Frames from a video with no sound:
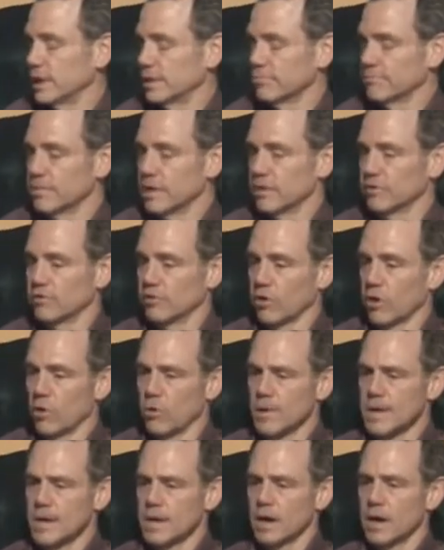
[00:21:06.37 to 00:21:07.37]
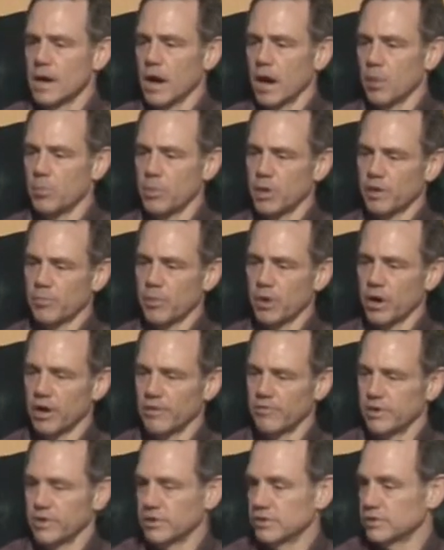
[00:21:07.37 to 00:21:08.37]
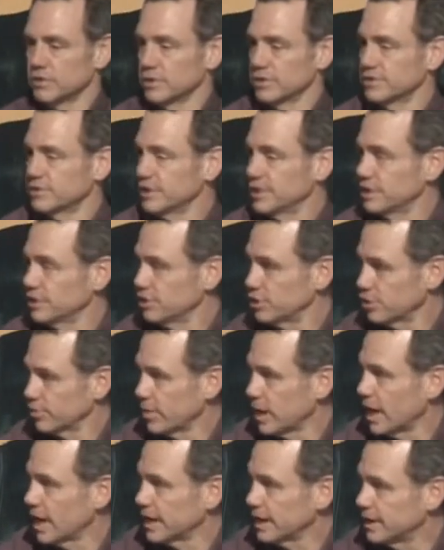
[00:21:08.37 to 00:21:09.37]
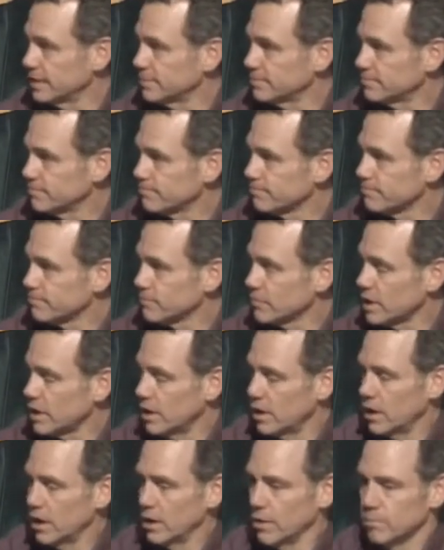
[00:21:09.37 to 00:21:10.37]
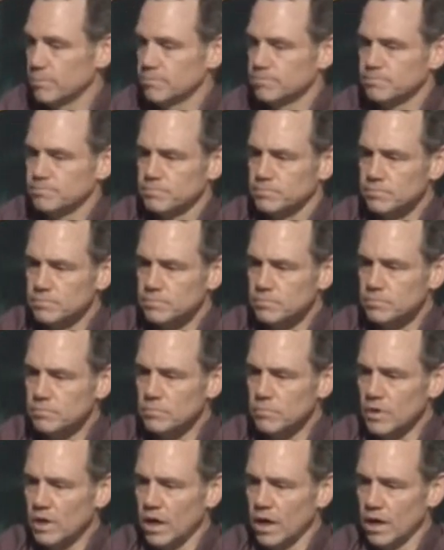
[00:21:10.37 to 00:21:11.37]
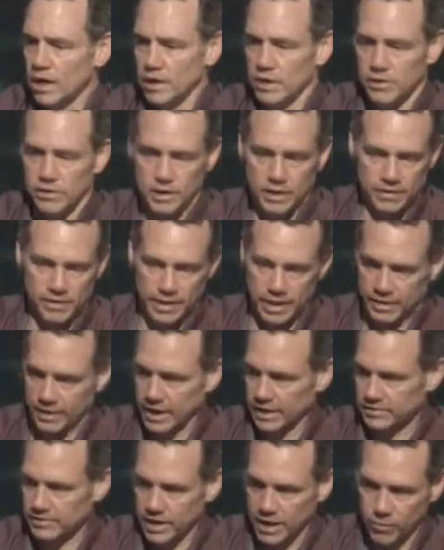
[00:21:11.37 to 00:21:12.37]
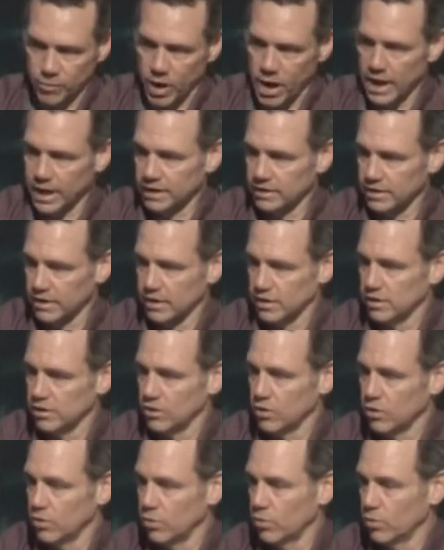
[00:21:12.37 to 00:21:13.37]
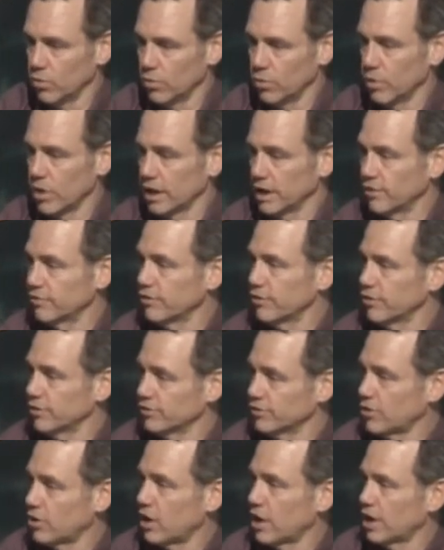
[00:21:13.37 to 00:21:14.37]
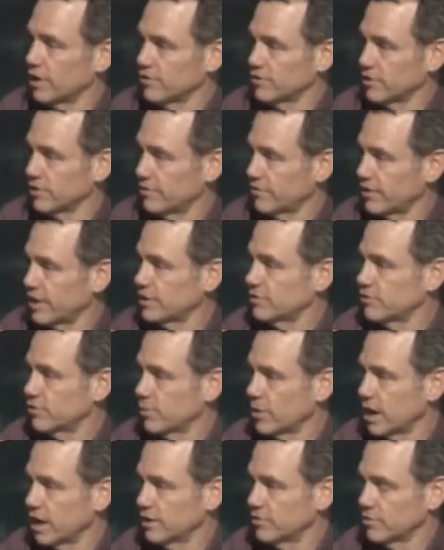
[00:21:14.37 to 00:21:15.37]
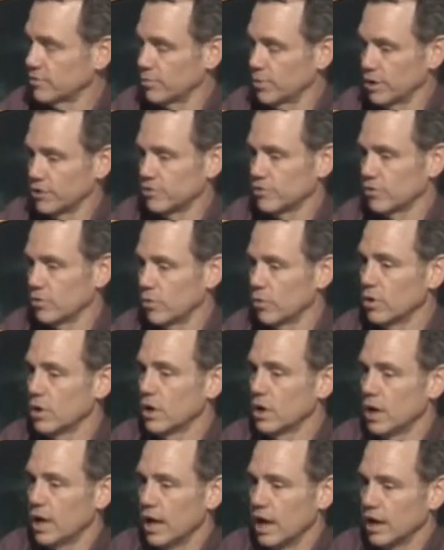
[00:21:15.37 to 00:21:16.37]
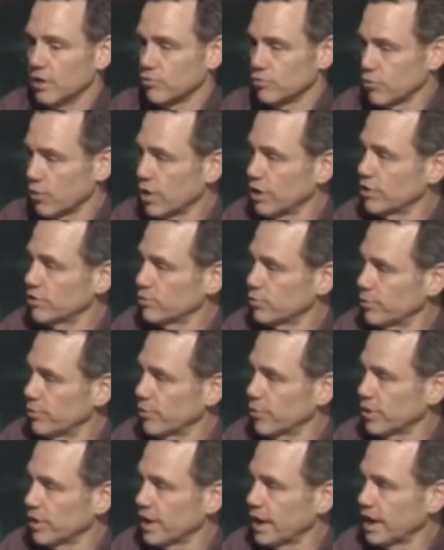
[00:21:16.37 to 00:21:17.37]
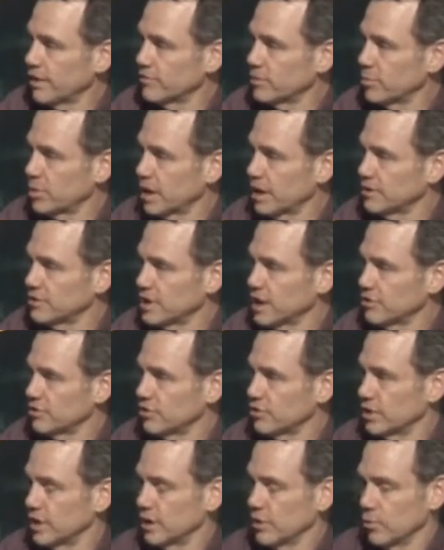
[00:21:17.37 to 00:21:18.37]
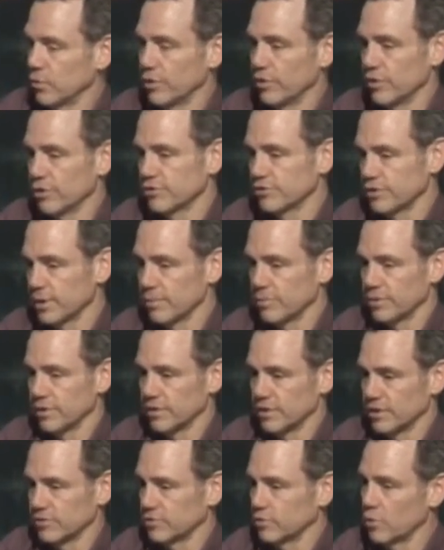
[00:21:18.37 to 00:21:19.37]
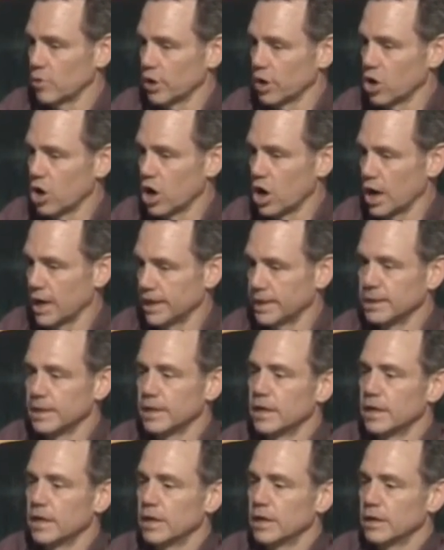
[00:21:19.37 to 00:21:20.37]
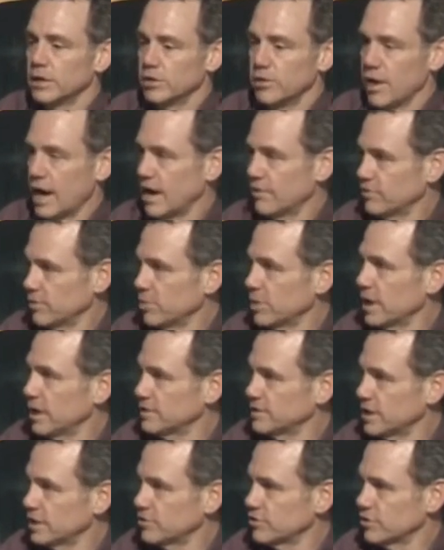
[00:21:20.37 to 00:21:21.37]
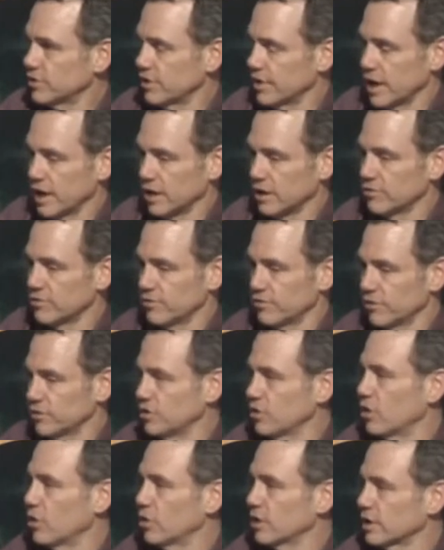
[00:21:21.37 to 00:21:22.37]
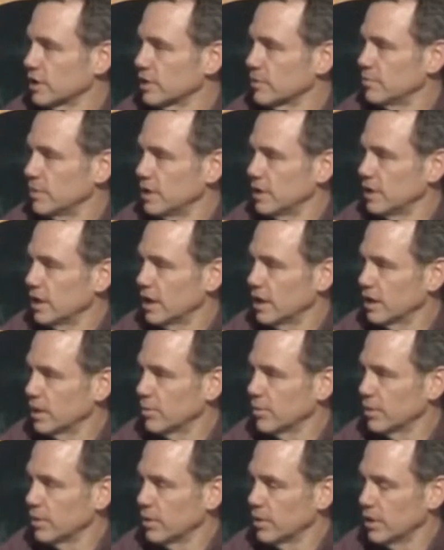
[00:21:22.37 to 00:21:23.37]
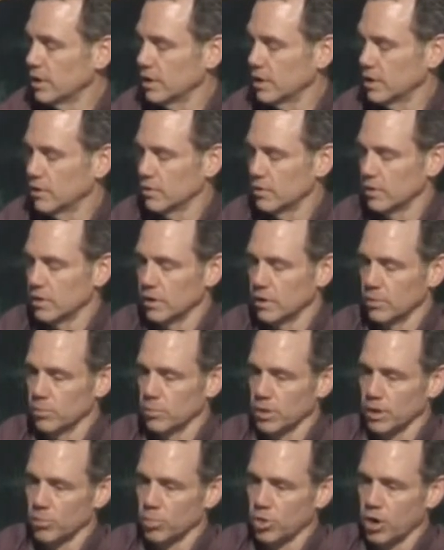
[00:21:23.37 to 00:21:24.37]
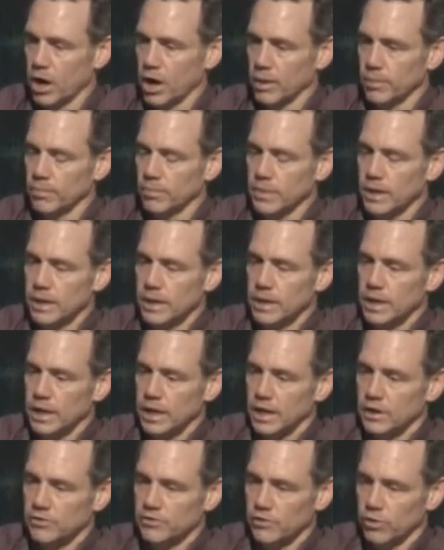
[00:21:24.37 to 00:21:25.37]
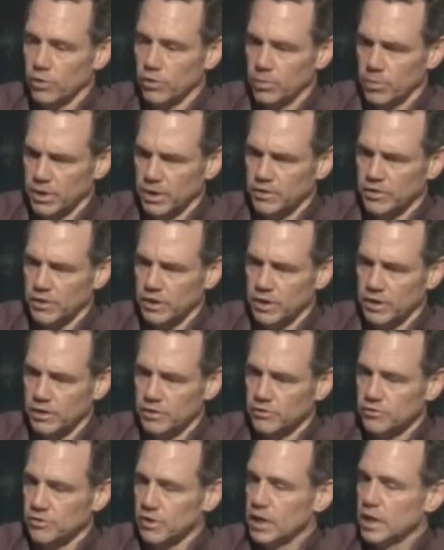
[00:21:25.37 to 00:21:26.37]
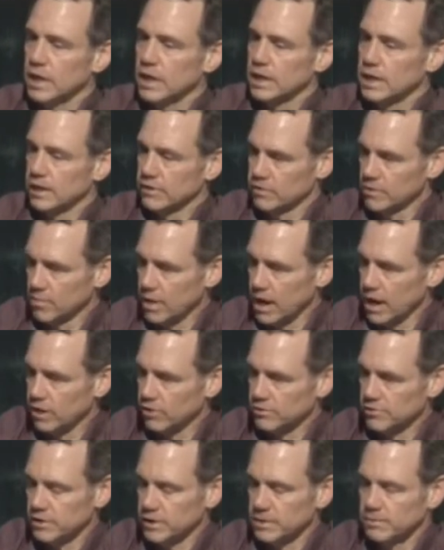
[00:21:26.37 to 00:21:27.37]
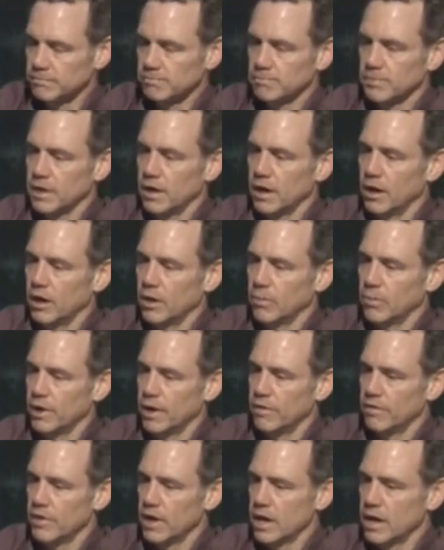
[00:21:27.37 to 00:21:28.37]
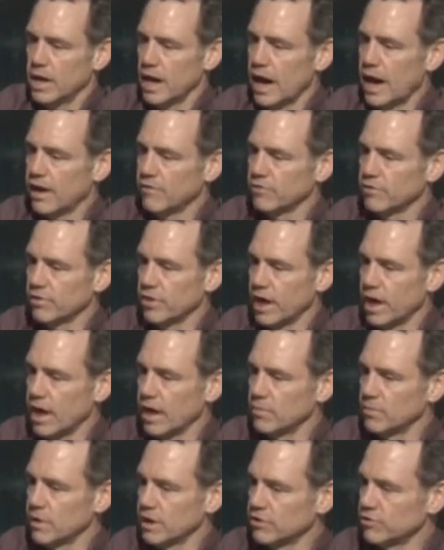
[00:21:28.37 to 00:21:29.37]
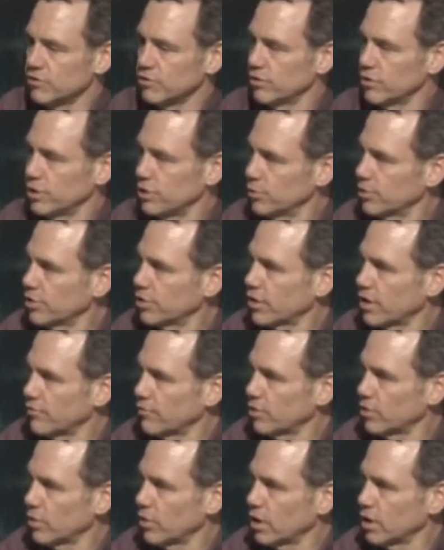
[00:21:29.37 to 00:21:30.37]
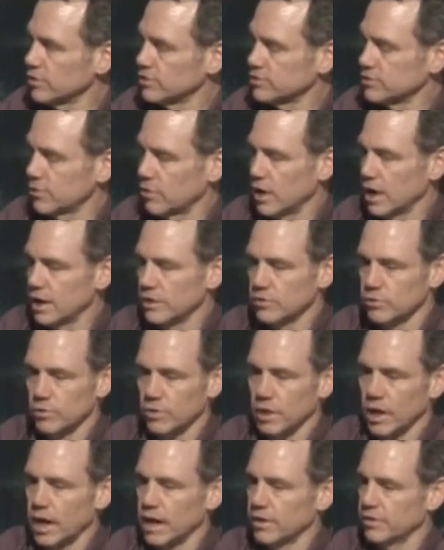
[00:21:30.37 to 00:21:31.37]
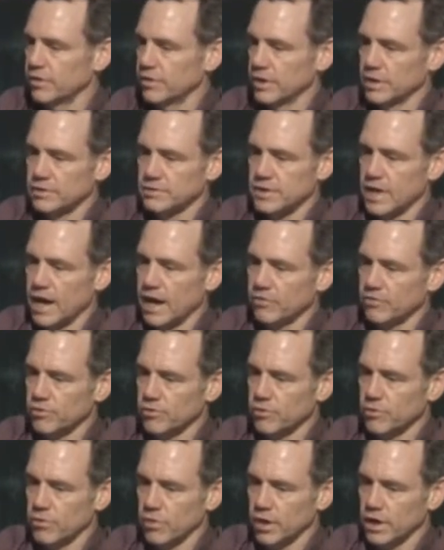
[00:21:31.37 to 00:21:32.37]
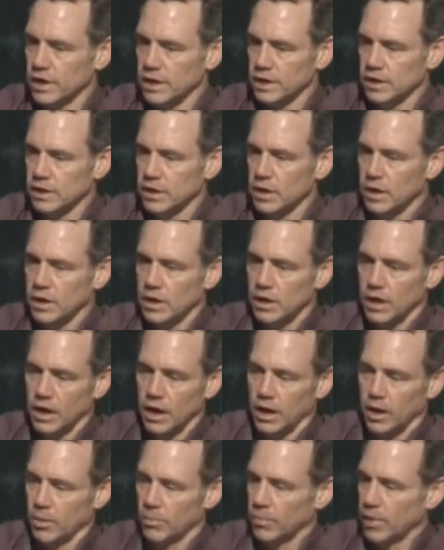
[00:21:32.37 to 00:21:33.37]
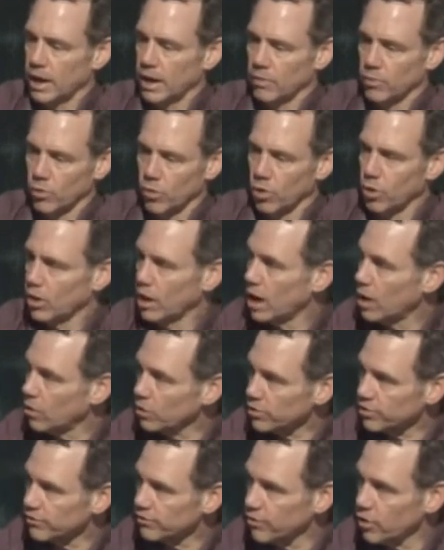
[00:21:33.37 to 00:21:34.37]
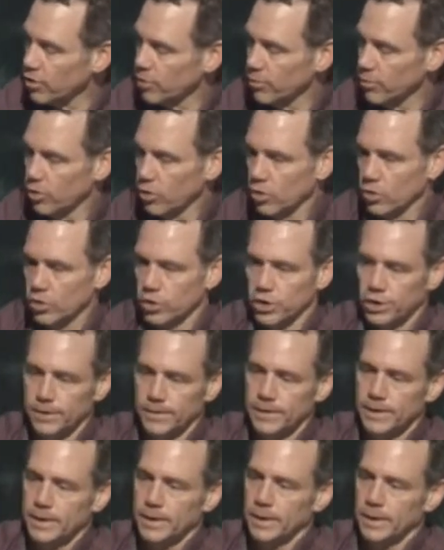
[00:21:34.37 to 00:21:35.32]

Mm-hmm. And so, a big part of it is listening to your body. Um, and that's ironic that you know we're running for this cause that affects your body so much. So as runners, we really have to pay attention. And when there's something that's going on, you have to pay attention to that because if you don't, it could be end up in a, a, big problem. And so the big thing is get the miles in, um, and then after that, make sure that you recover well. So I do a lot of things after running. Um, I roll out with a foam roller.